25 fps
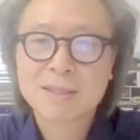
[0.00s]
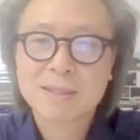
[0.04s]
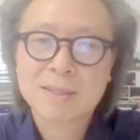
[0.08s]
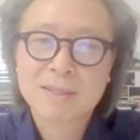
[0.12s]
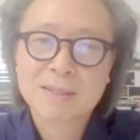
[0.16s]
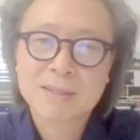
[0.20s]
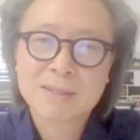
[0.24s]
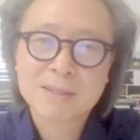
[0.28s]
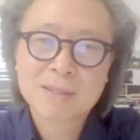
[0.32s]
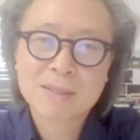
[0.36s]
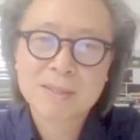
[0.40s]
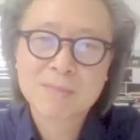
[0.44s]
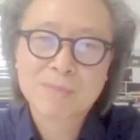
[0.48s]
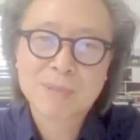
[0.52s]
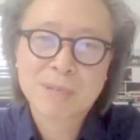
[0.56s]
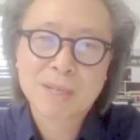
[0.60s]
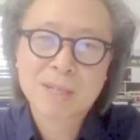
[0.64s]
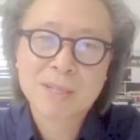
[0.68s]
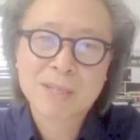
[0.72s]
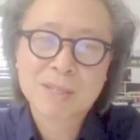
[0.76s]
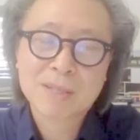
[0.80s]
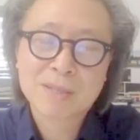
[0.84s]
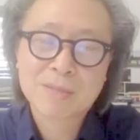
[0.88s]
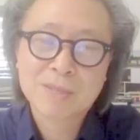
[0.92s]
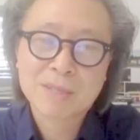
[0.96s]
the
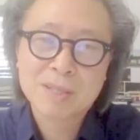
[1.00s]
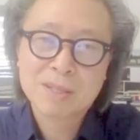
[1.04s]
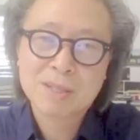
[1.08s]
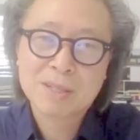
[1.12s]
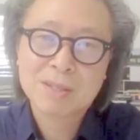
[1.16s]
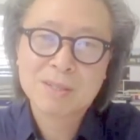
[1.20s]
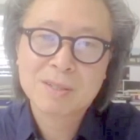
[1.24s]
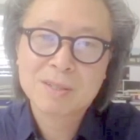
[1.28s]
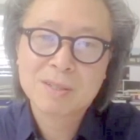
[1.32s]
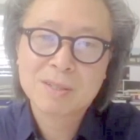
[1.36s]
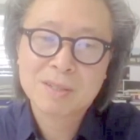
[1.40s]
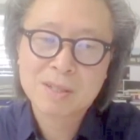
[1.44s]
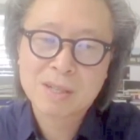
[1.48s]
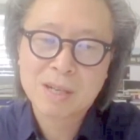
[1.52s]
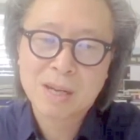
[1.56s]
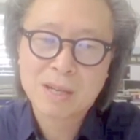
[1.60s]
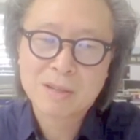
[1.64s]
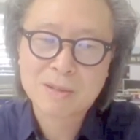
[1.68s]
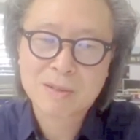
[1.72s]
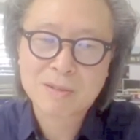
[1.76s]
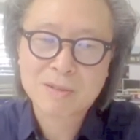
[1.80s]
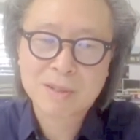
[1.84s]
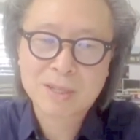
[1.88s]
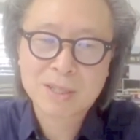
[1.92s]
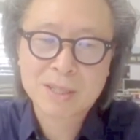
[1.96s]
space which is
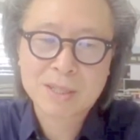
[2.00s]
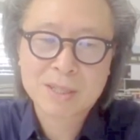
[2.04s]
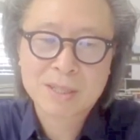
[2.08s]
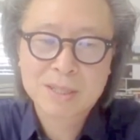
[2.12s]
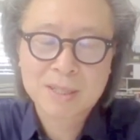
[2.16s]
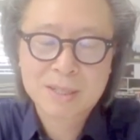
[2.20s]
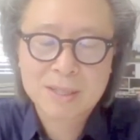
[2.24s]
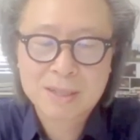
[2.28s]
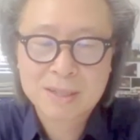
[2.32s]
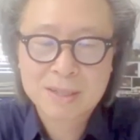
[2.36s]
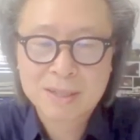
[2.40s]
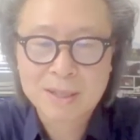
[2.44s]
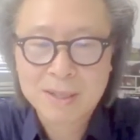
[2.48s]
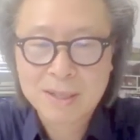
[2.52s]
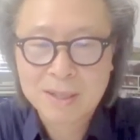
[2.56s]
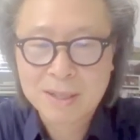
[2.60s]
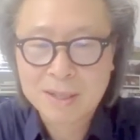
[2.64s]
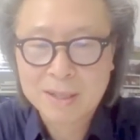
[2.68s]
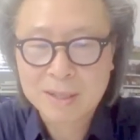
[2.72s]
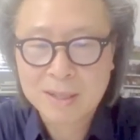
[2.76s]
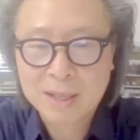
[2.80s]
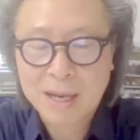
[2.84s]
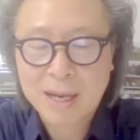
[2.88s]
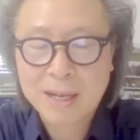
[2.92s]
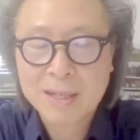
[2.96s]
generate
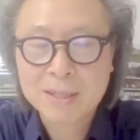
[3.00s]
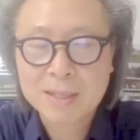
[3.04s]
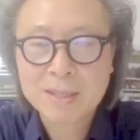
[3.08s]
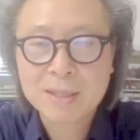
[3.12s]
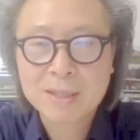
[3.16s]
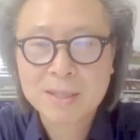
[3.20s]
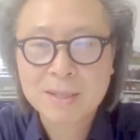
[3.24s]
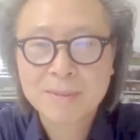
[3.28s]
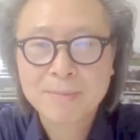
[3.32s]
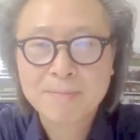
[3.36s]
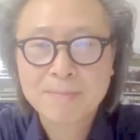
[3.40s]
the idea.